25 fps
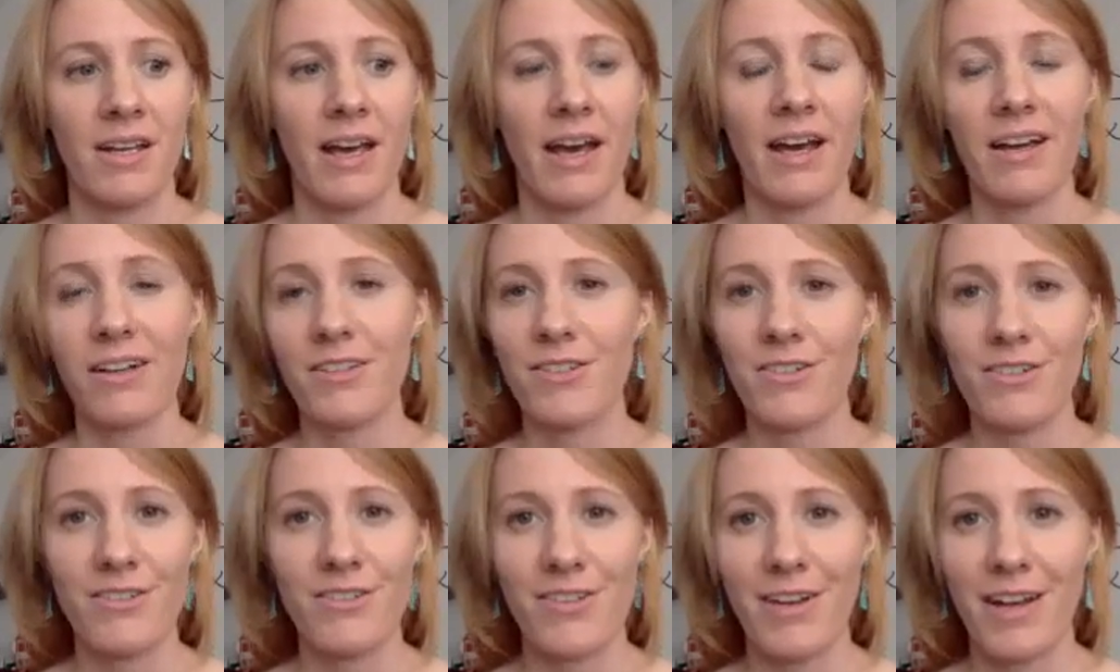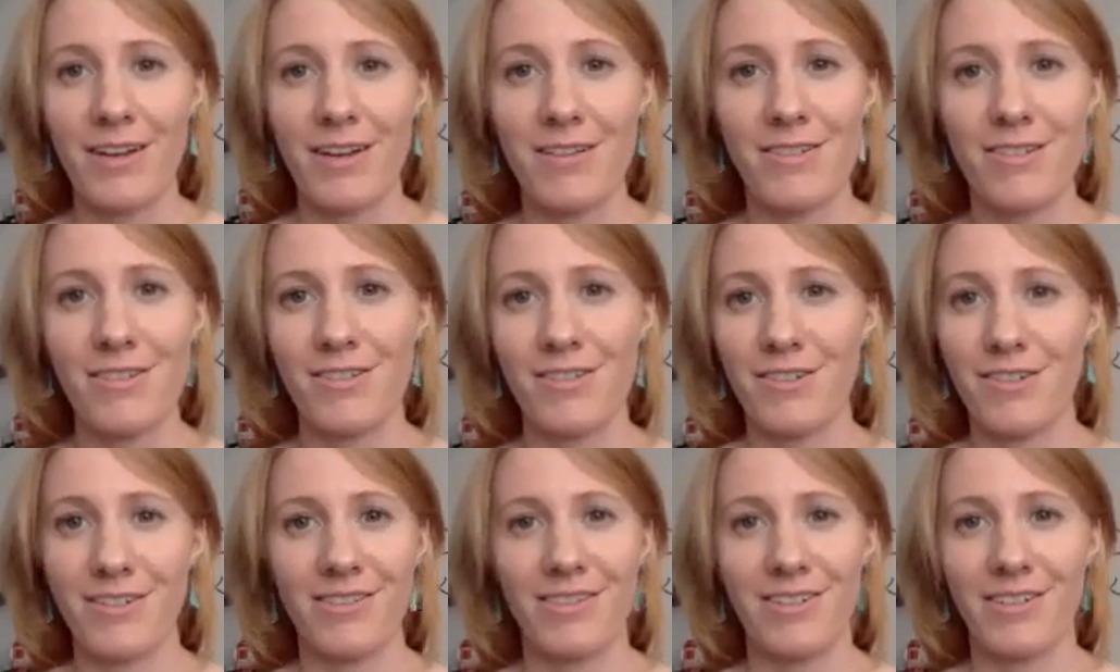Exercise is
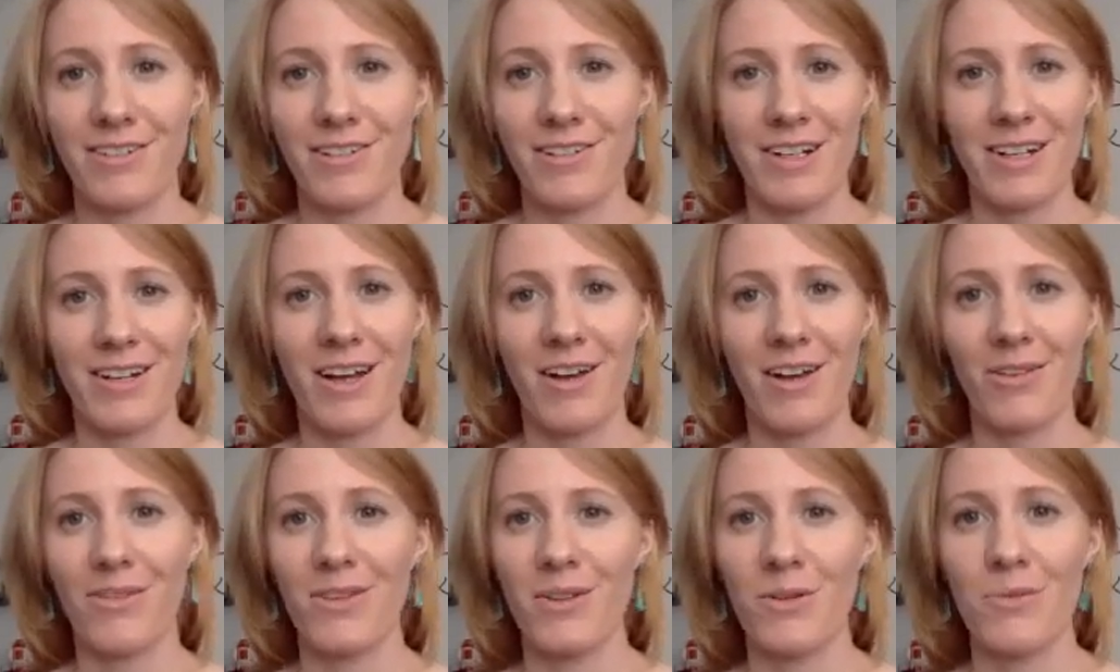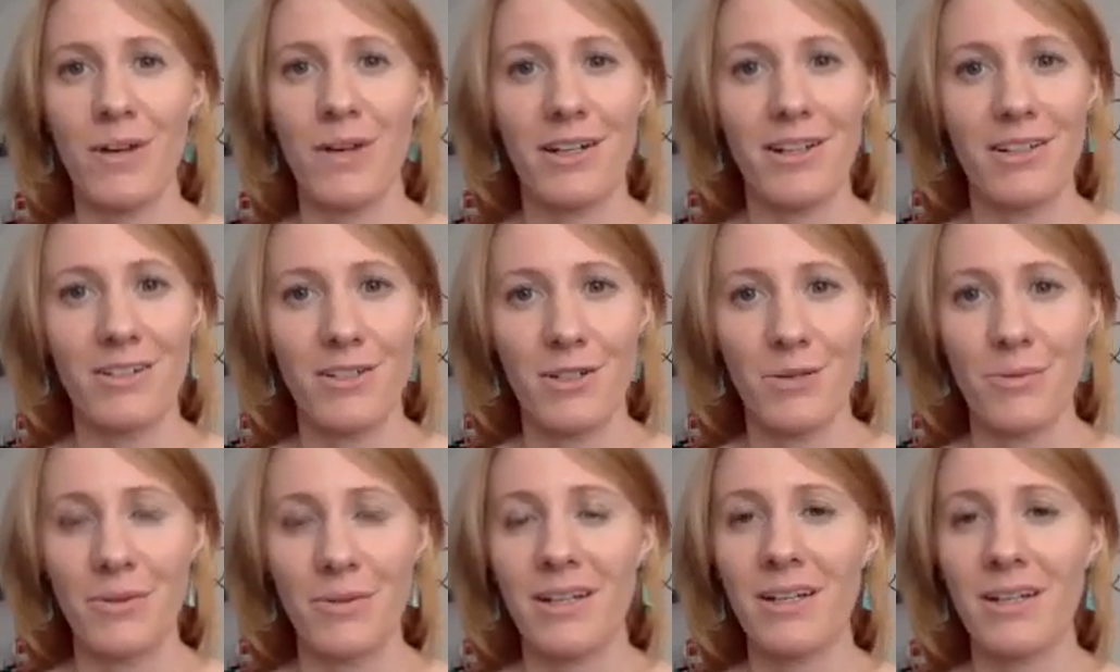a great healthy way to
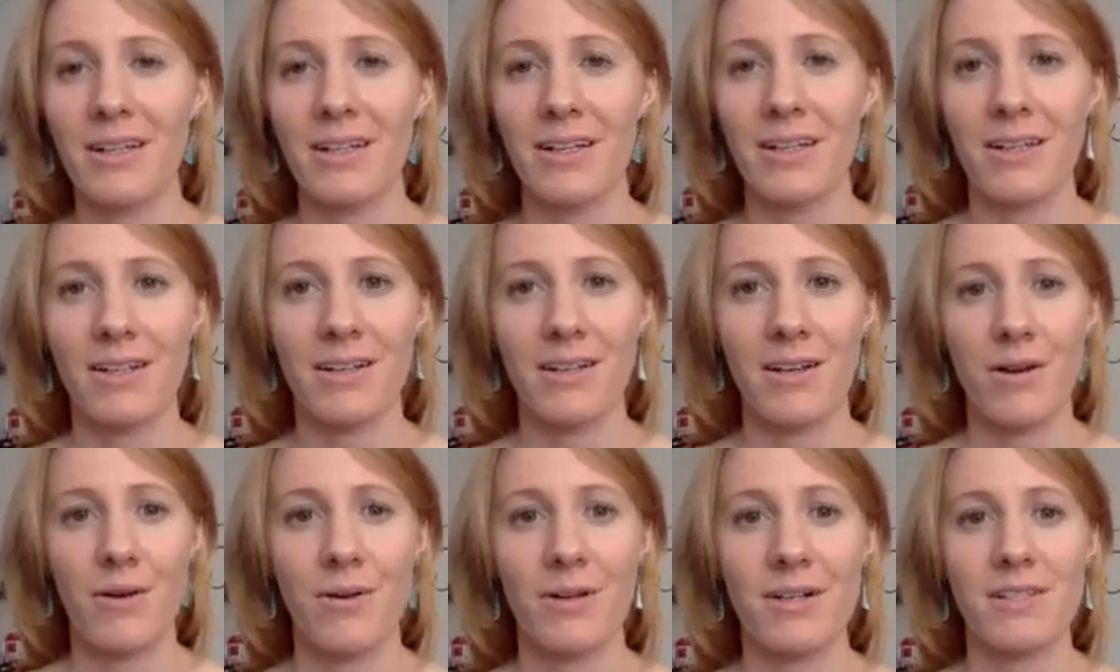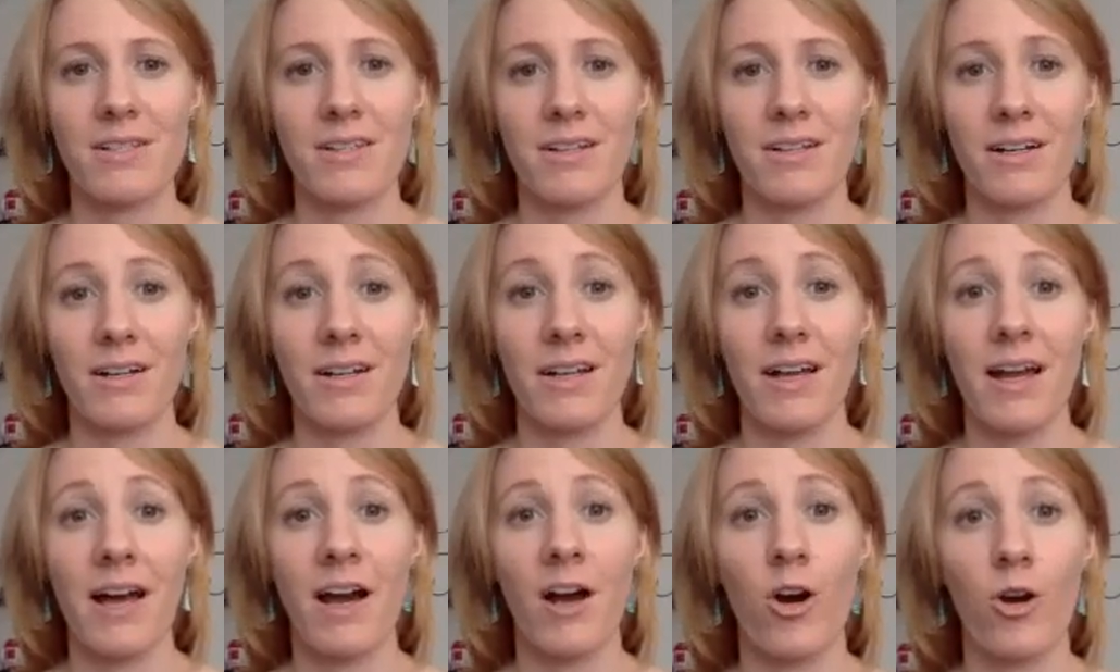do it. It's going
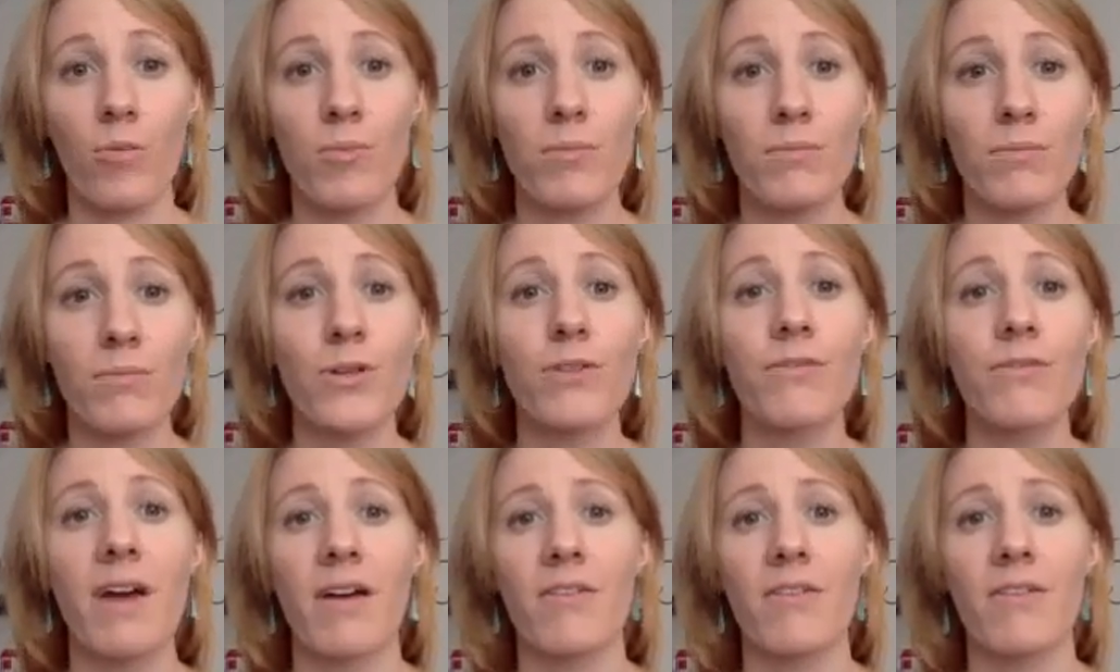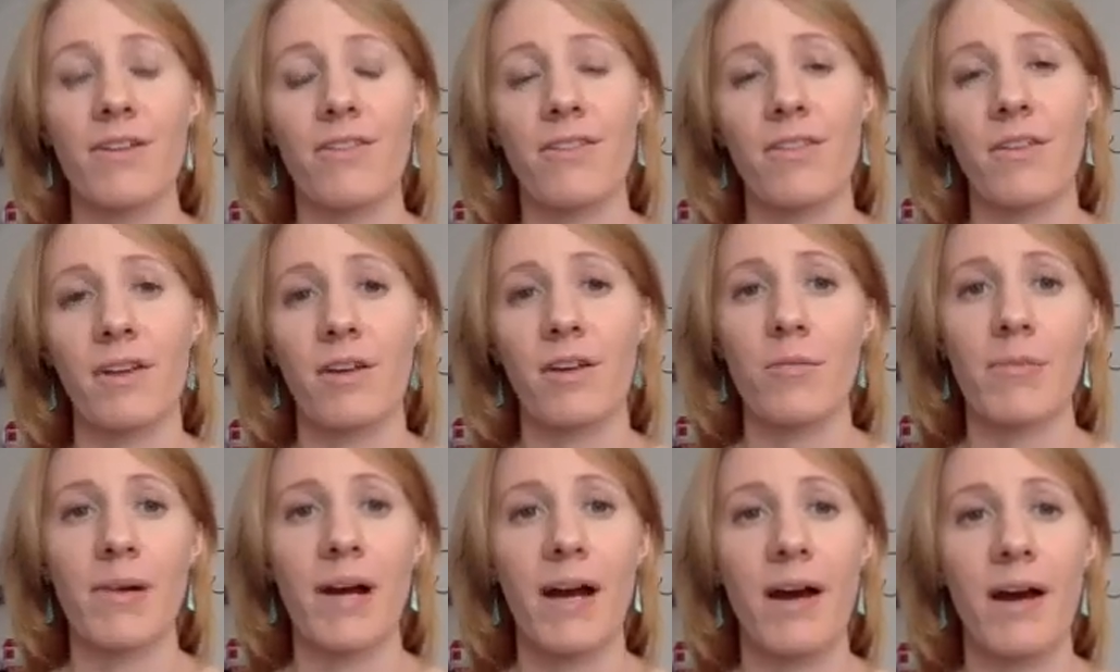to help move
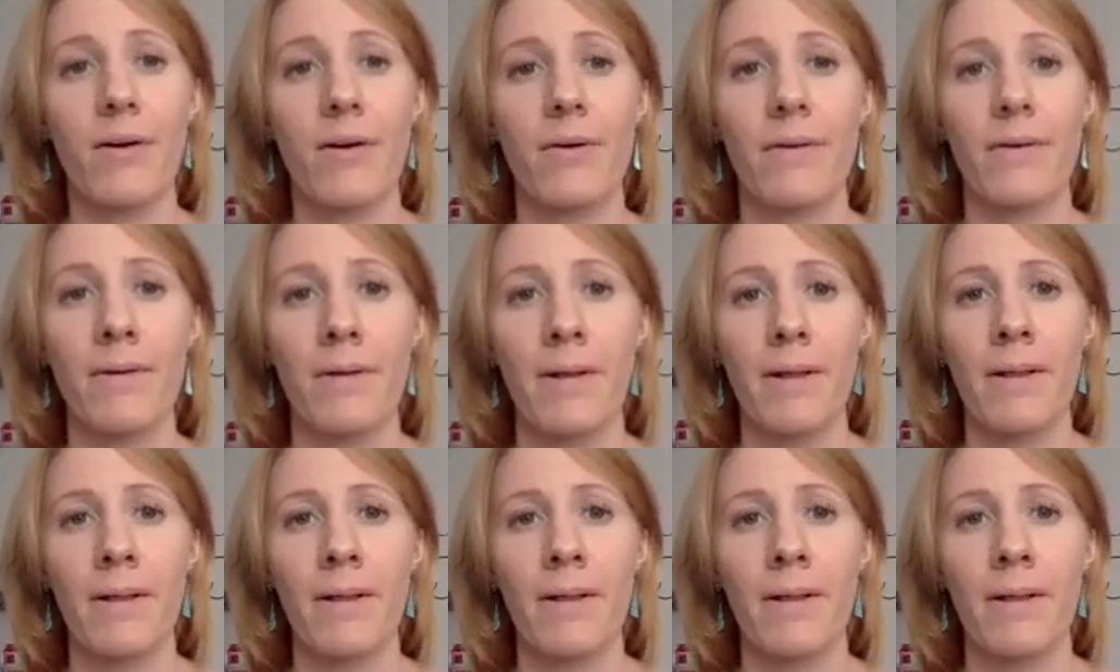everything about.